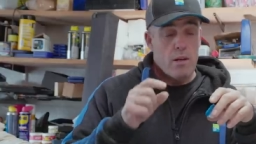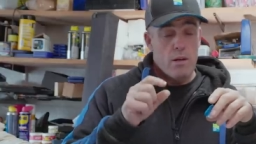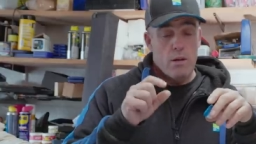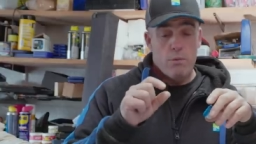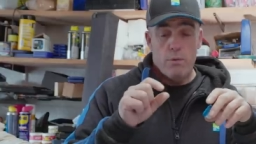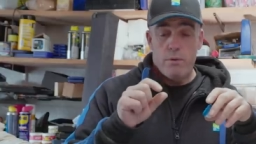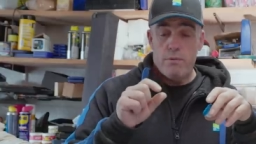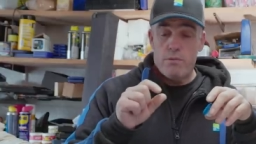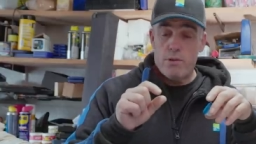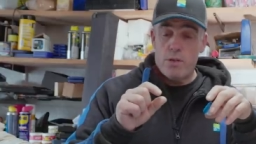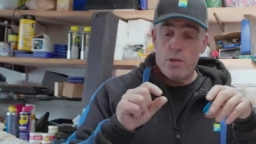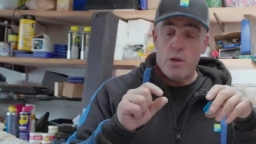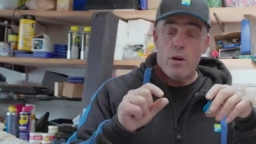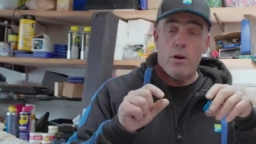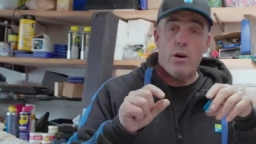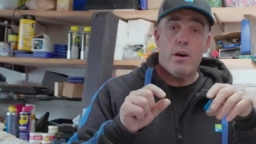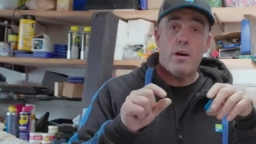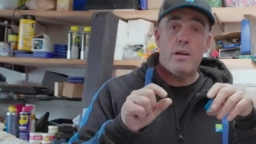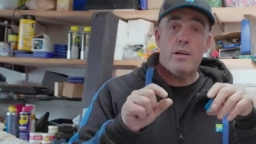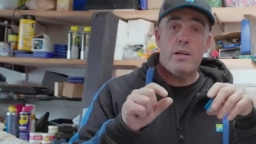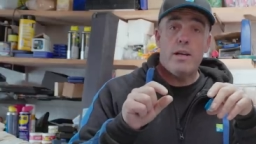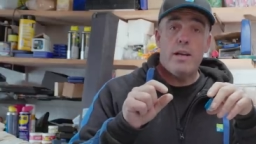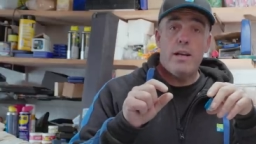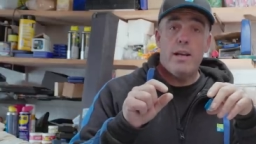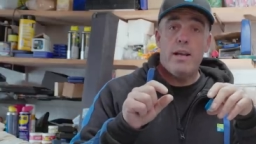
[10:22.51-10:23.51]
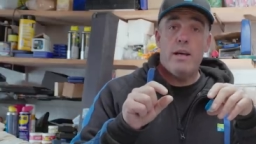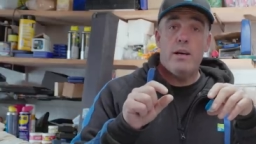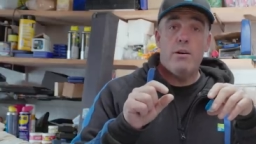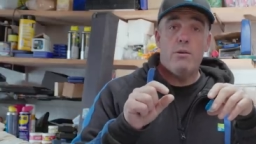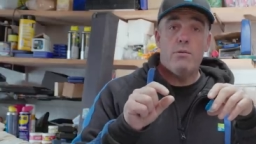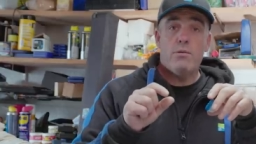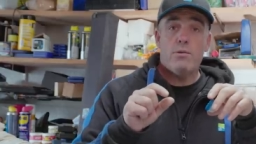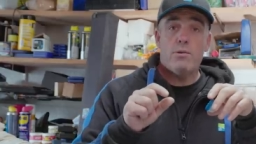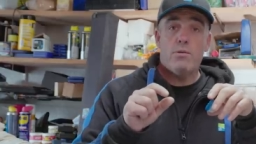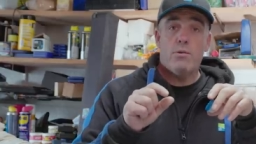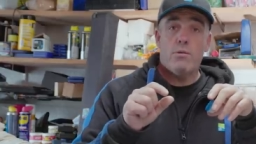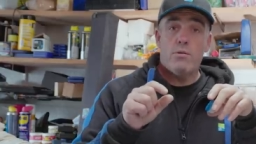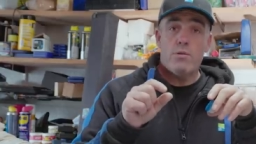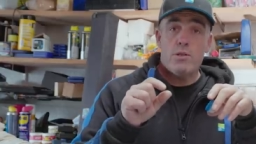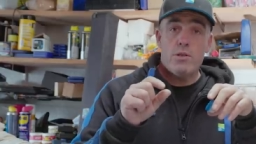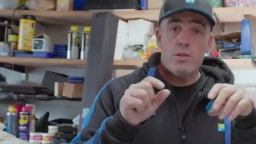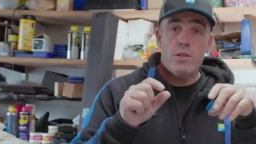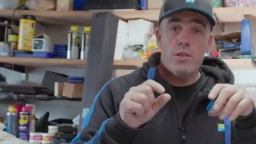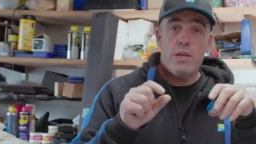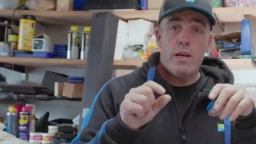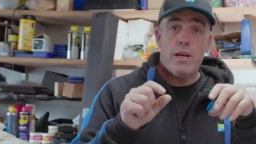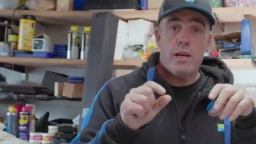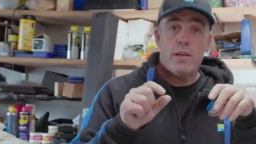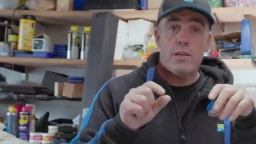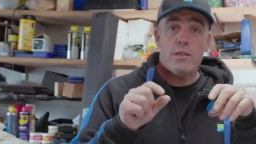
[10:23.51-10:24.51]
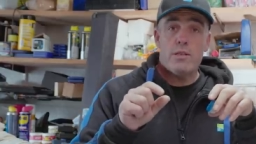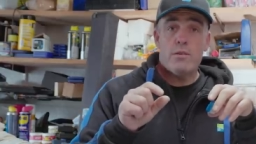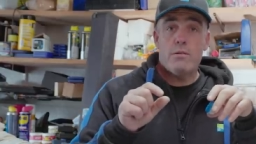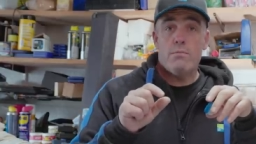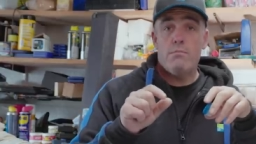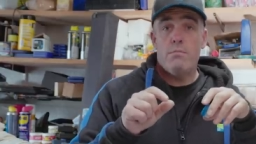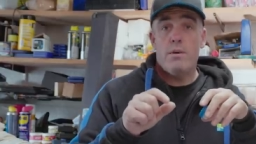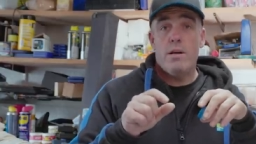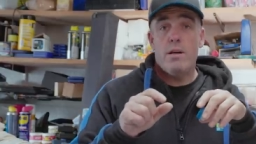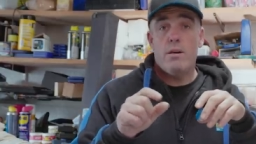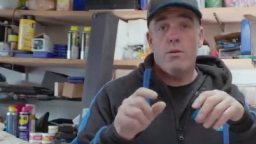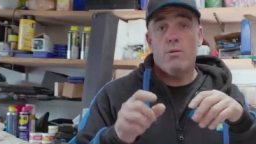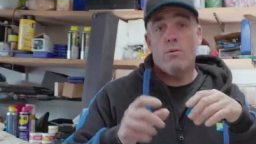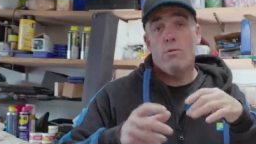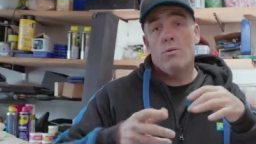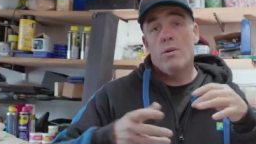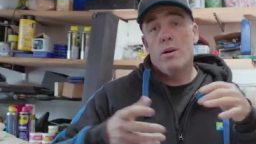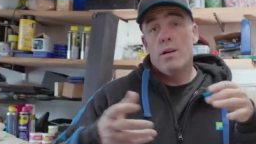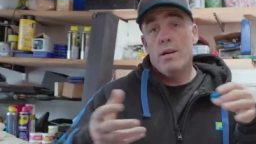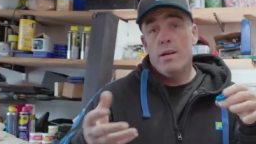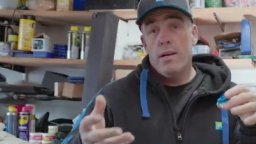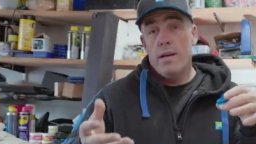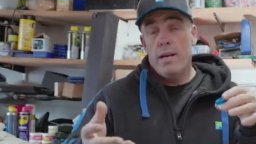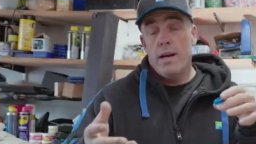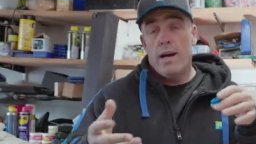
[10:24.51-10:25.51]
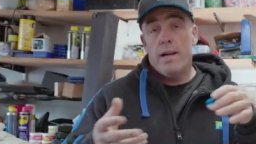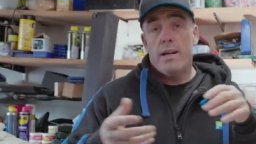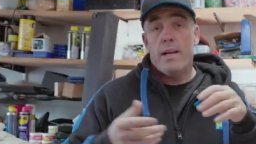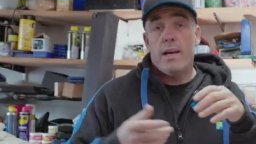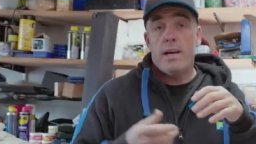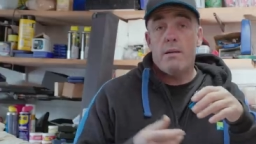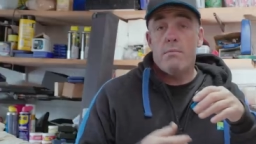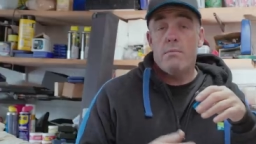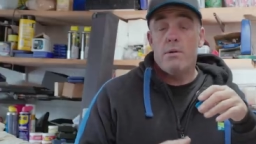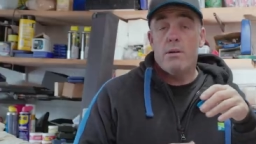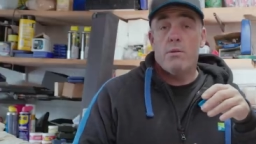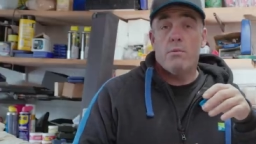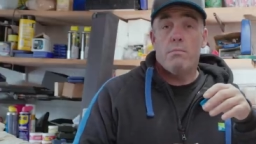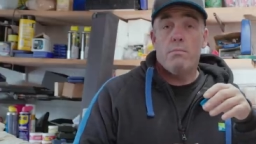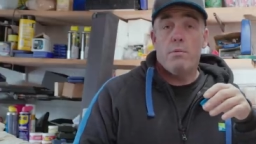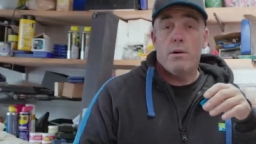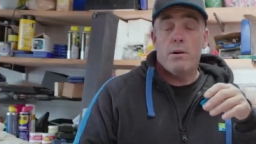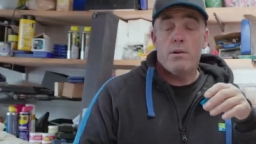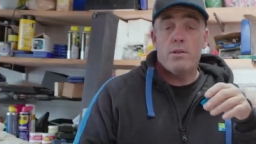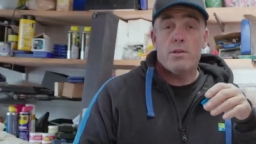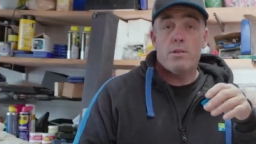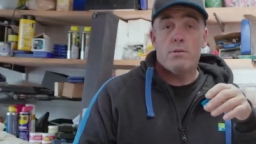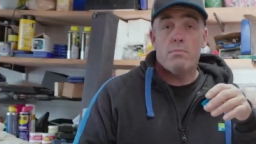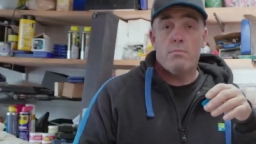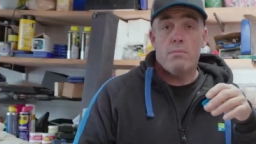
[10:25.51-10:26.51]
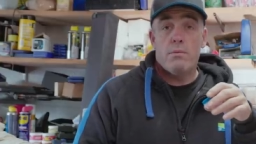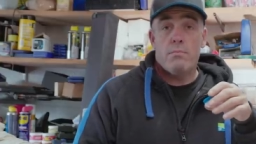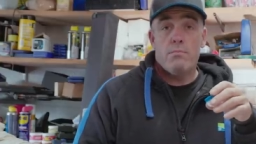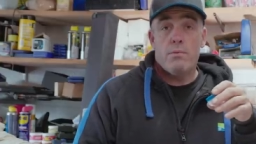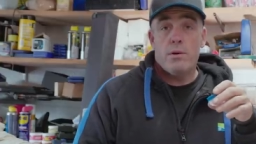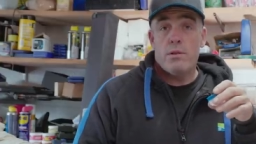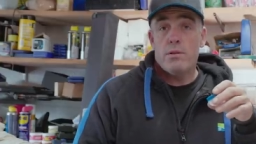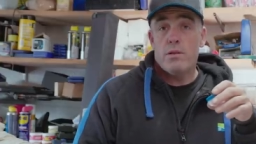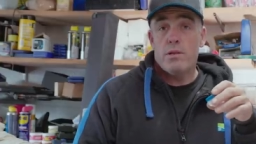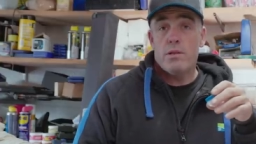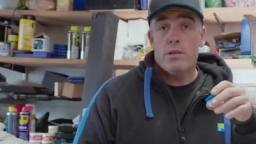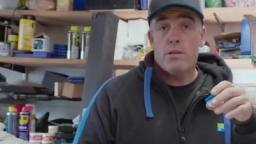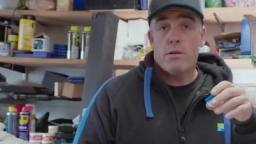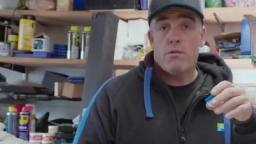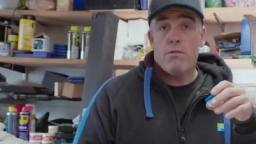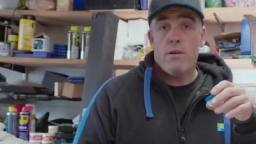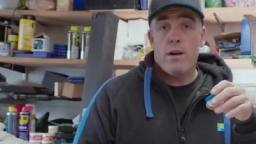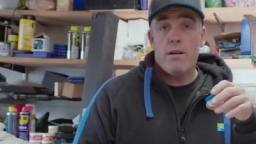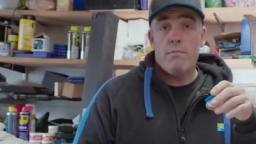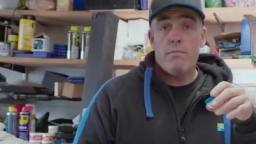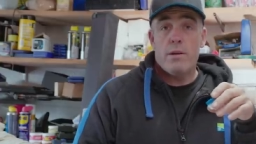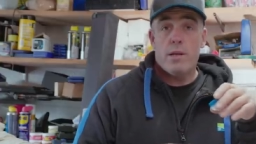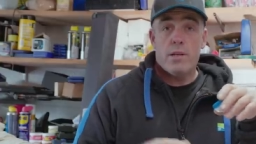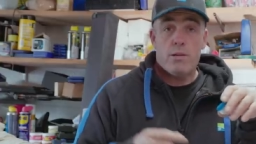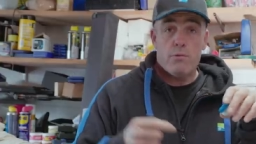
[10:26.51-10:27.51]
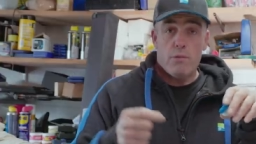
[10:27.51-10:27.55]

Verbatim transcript: with tiny little sort of 6mm and 8mm punches of ground bait.